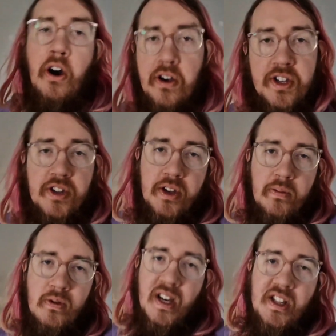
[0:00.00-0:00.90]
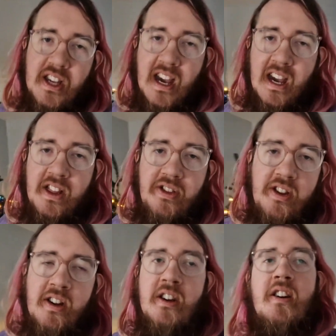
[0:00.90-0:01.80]
positive way to end
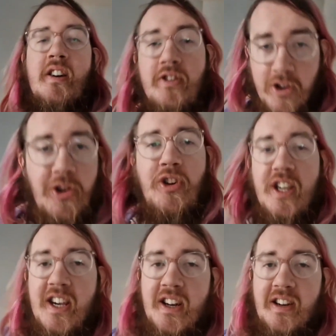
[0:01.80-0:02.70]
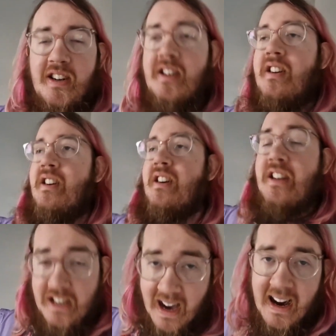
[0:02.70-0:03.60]
the new year,
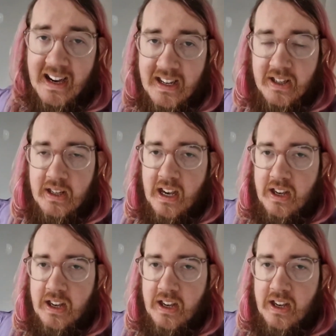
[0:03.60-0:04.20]
guys.